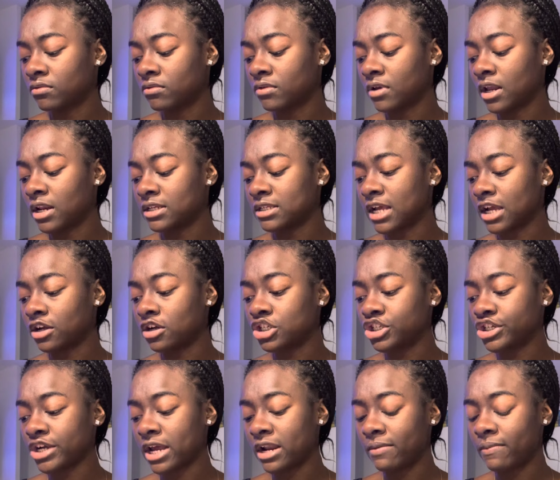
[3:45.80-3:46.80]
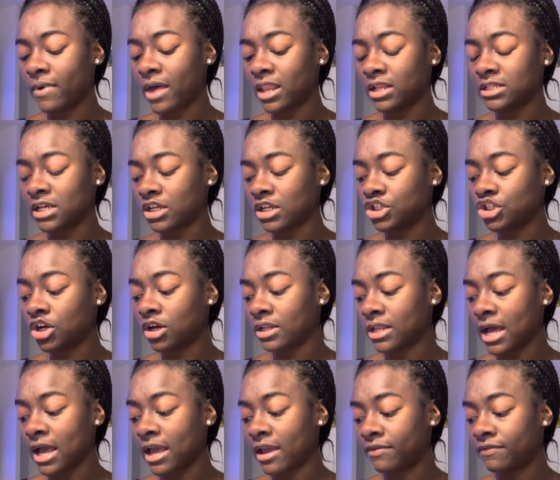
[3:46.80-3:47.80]
and it's like you're trying to balance out your
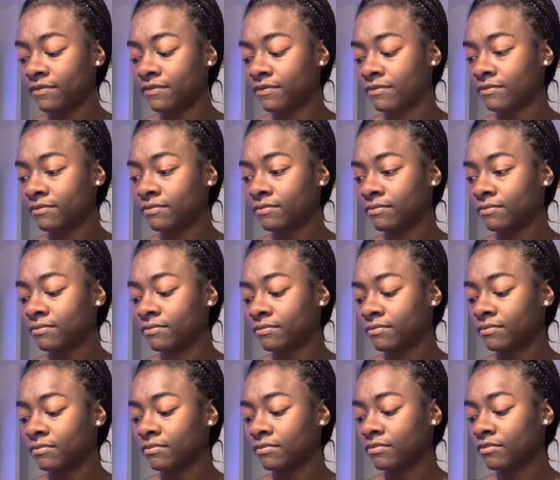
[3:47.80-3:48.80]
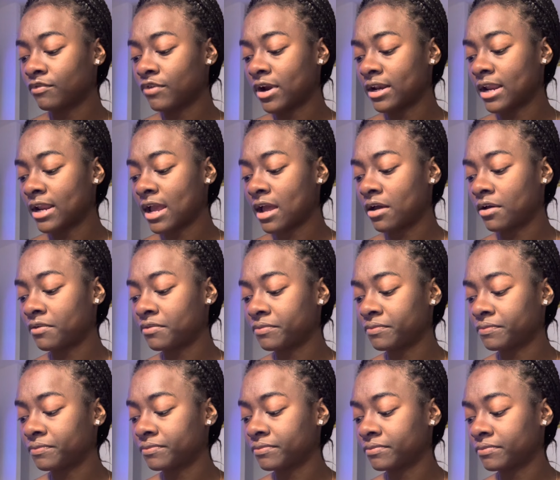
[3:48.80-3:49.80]
life right now
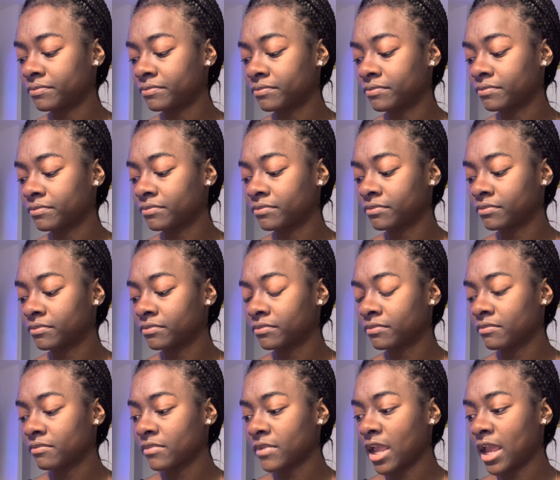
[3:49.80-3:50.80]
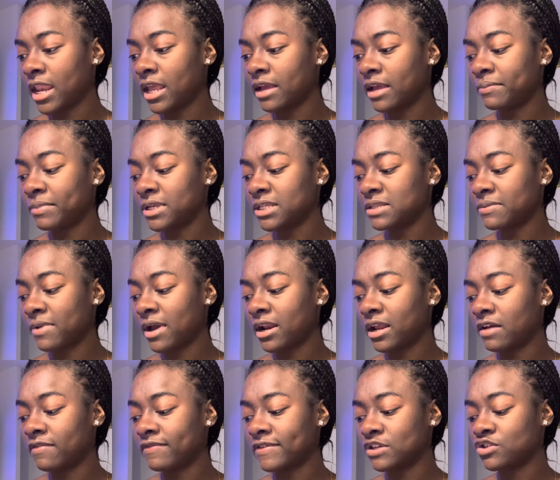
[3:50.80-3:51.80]
and it could be somebody
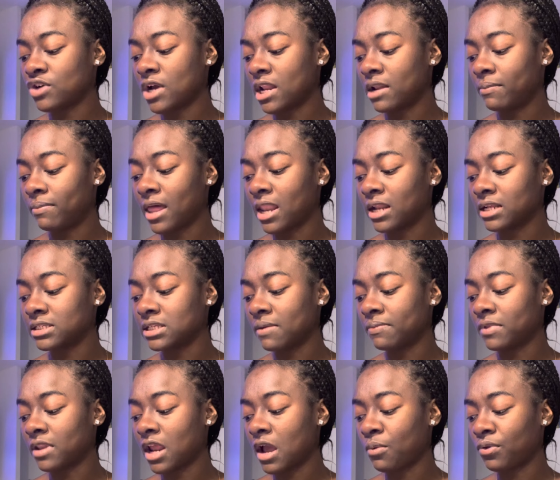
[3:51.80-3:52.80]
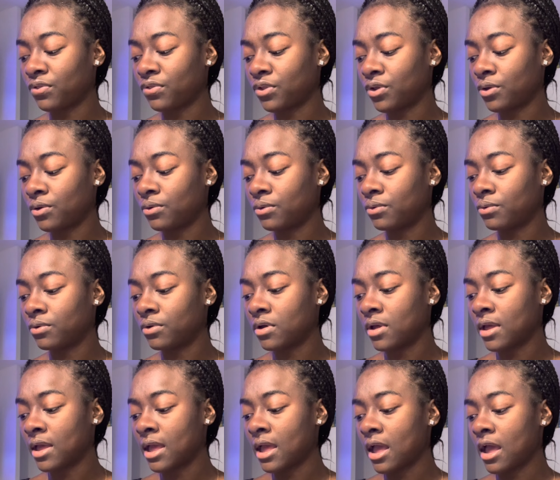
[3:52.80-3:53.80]
here that's trying to balance something out with you
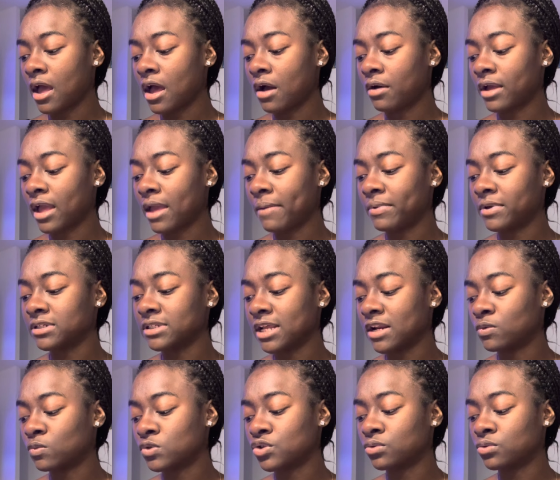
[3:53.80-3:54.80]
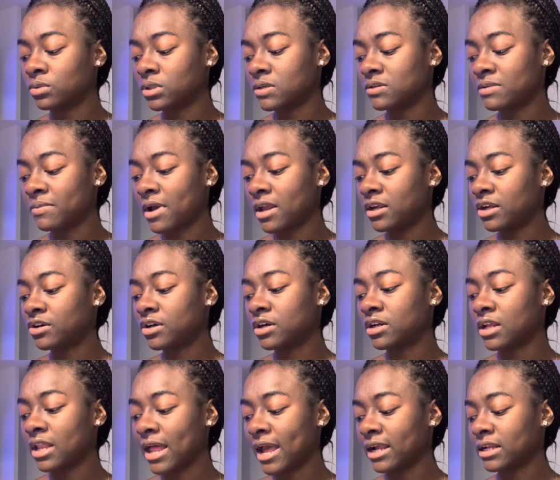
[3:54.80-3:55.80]
okay because they don't want you to leave somebody here could
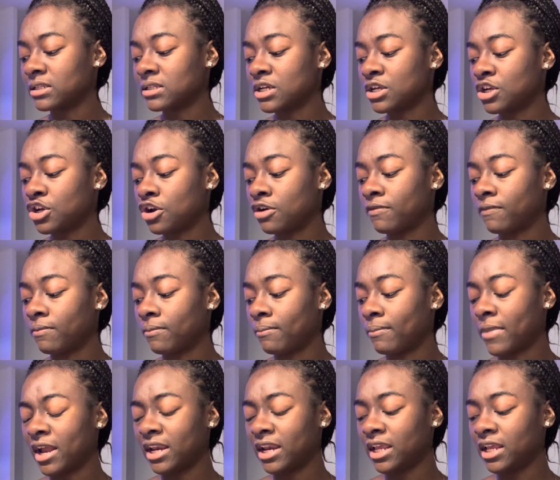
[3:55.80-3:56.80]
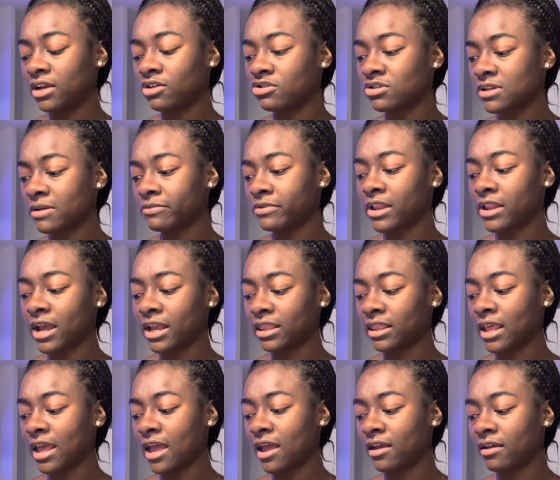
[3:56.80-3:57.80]
have like took your money or something like
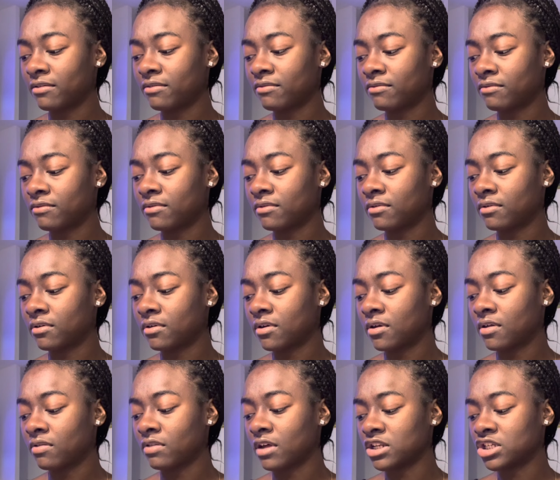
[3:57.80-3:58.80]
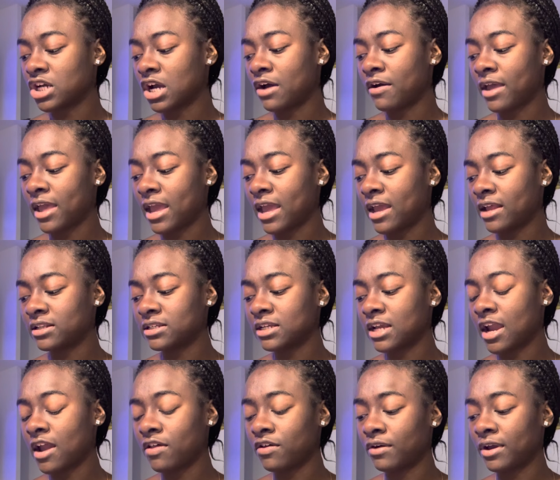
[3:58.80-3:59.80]
that that y'all had
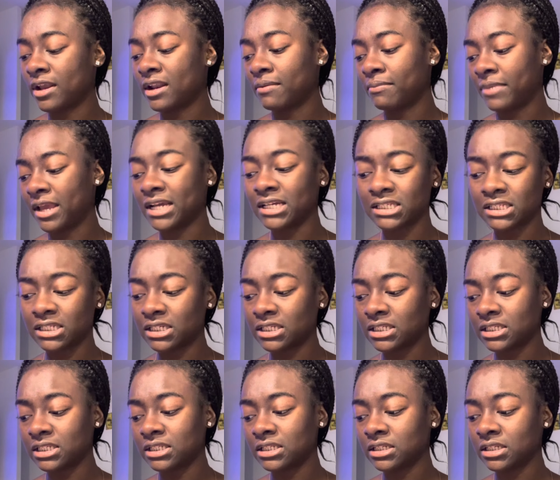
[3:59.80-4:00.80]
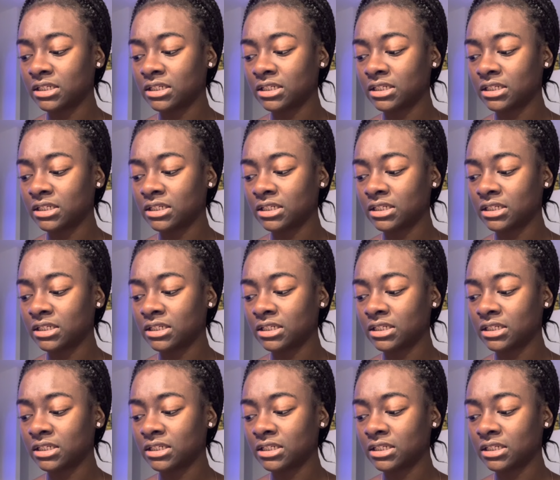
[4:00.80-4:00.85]
together in a business